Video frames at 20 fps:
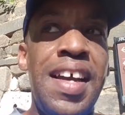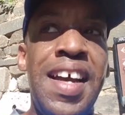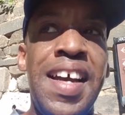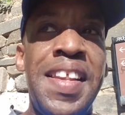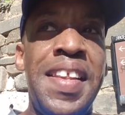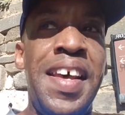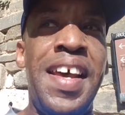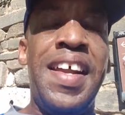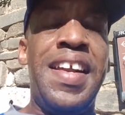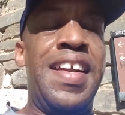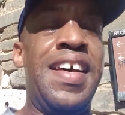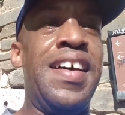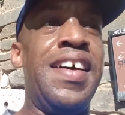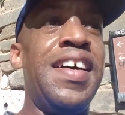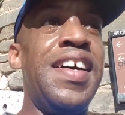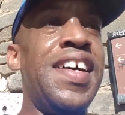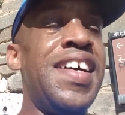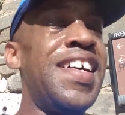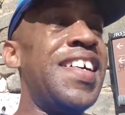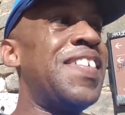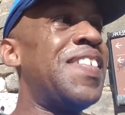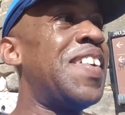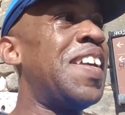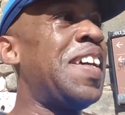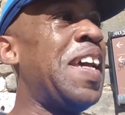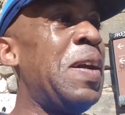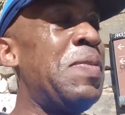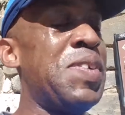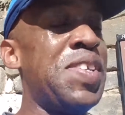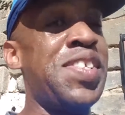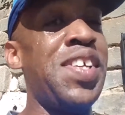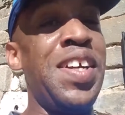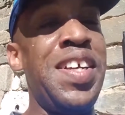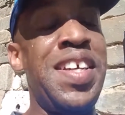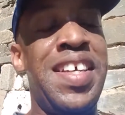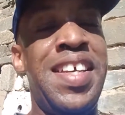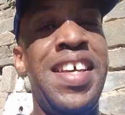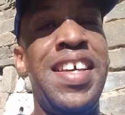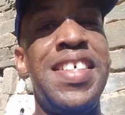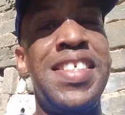And then it became the Sonny
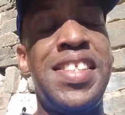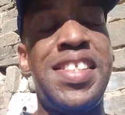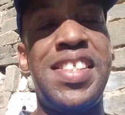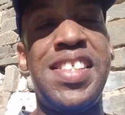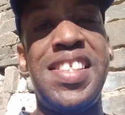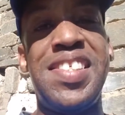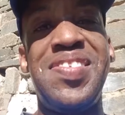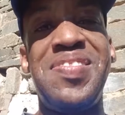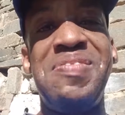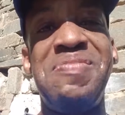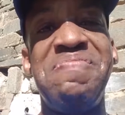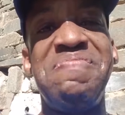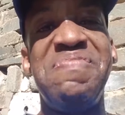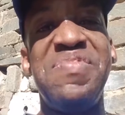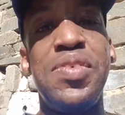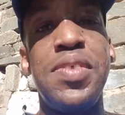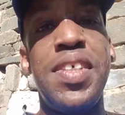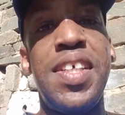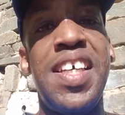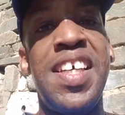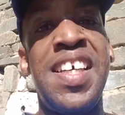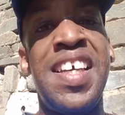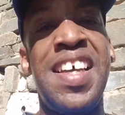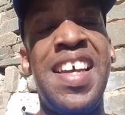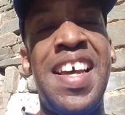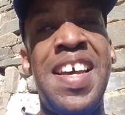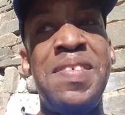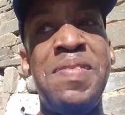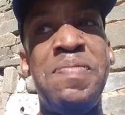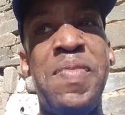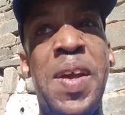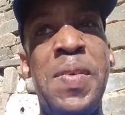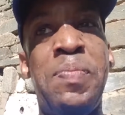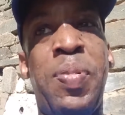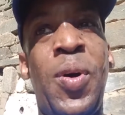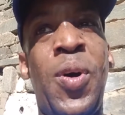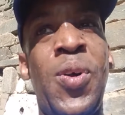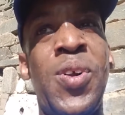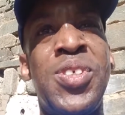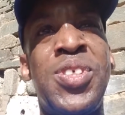Kiss and, and
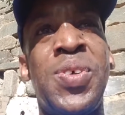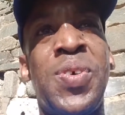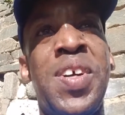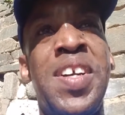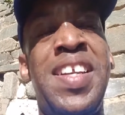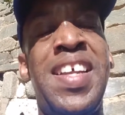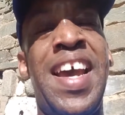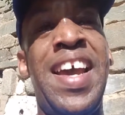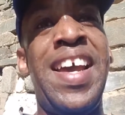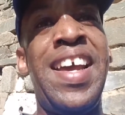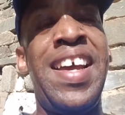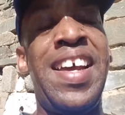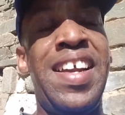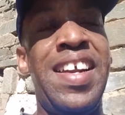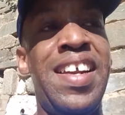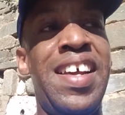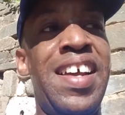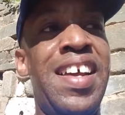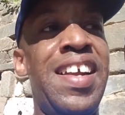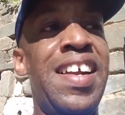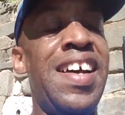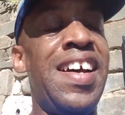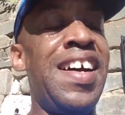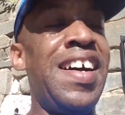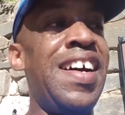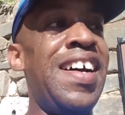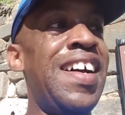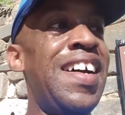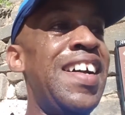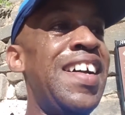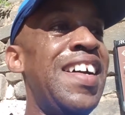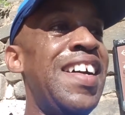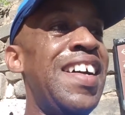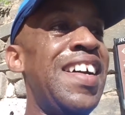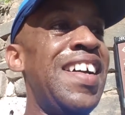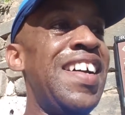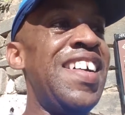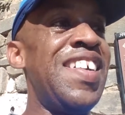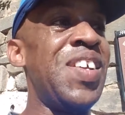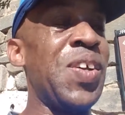Paul Jourdain, and uh,
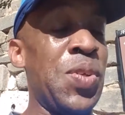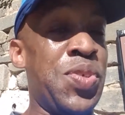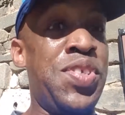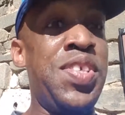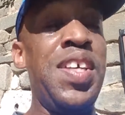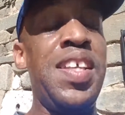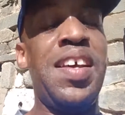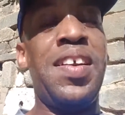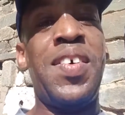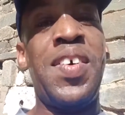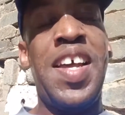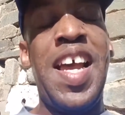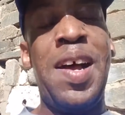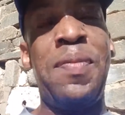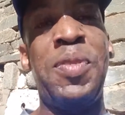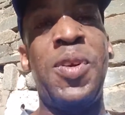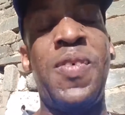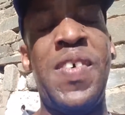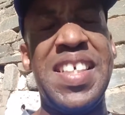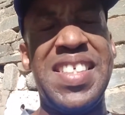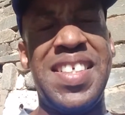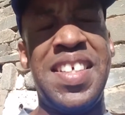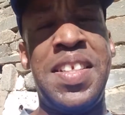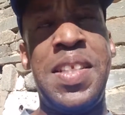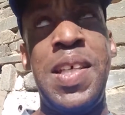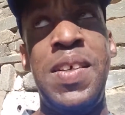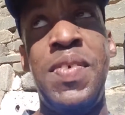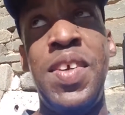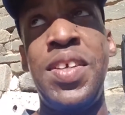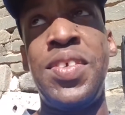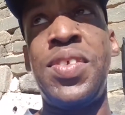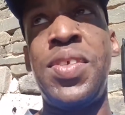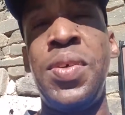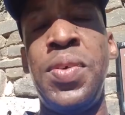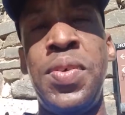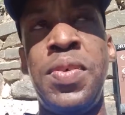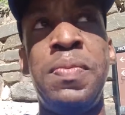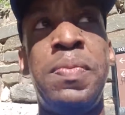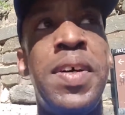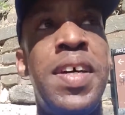you'll see that on Capitol Wrestling T V
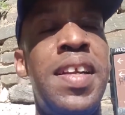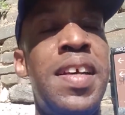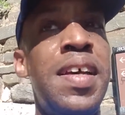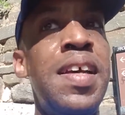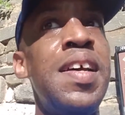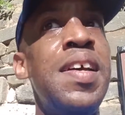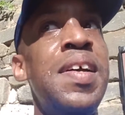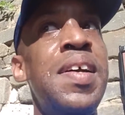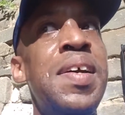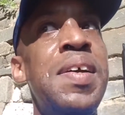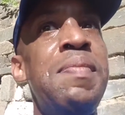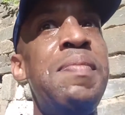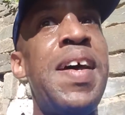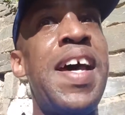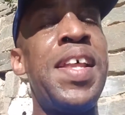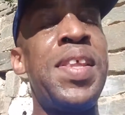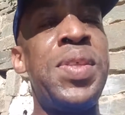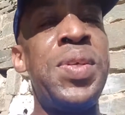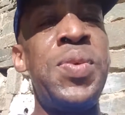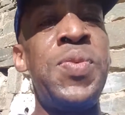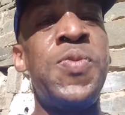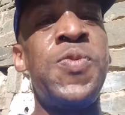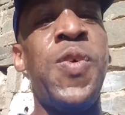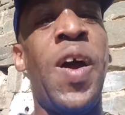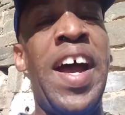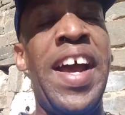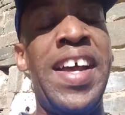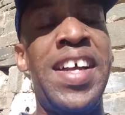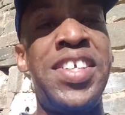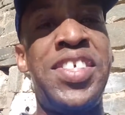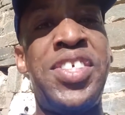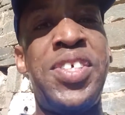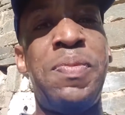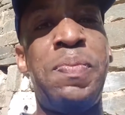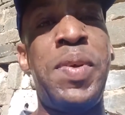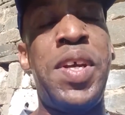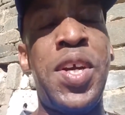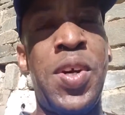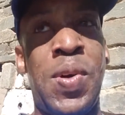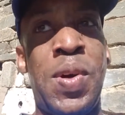soon, but Matthew Ryan
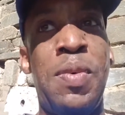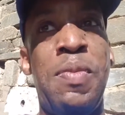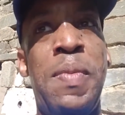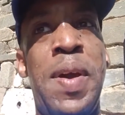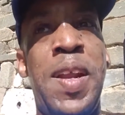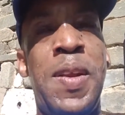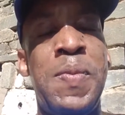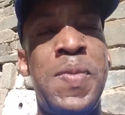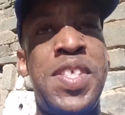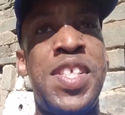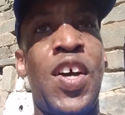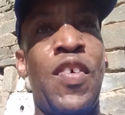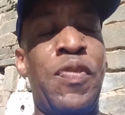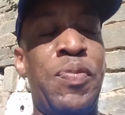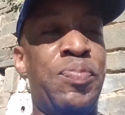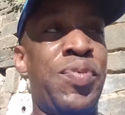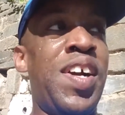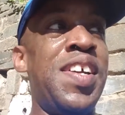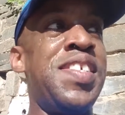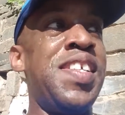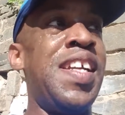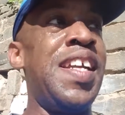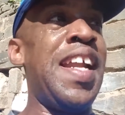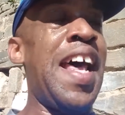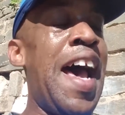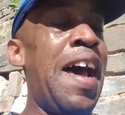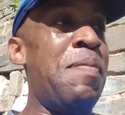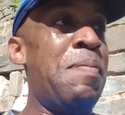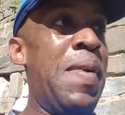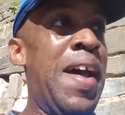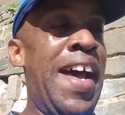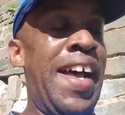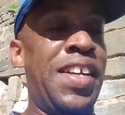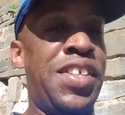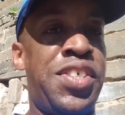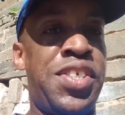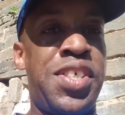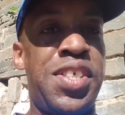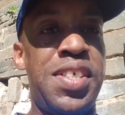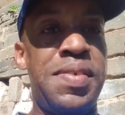Shapiro made himself present in that
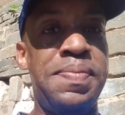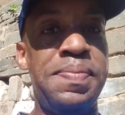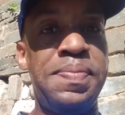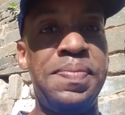match